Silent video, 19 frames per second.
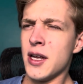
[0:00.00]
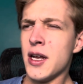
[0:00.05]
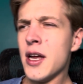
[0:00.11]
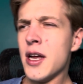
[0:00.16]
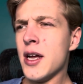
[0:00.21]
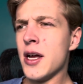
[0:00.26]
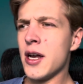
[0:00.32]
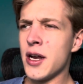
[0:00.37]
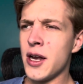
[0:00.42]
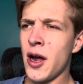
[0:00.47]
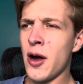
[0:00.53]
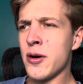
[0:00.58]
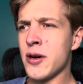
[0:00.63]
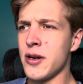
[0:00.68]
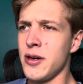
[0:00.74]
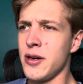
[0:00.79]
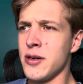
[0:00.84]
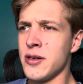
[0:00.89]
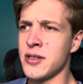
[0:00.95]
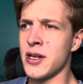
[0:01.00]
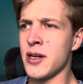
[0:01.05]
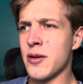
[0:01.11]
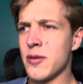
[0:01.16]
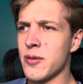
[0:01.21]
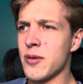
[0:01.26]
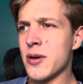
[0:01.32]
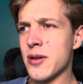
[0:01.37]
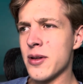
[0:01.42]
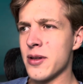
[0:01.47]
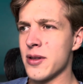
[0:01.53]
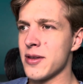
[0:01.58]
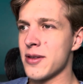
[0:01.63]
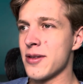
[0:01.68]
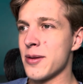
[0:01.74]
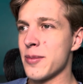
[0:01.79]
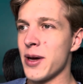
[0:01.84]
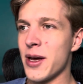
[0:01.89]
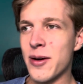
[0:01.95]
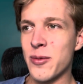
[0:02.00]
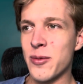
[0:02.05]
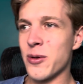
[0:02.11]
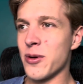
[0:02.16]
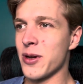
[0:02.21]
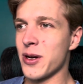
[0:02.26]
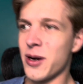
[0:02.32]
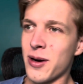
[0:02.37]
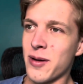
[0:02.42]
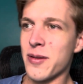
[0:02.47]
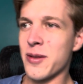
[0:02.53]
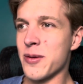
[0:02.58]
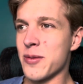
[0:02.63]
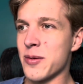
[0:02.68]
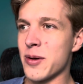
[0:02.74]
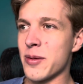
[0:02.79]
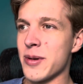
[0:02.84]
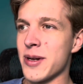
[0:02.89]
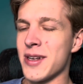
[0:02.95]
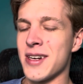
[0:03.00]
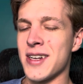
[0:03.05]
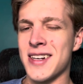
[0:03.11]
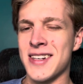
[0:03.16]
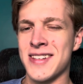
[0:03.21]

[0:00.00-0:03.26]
Hey, how can you say the men ruling over the woman?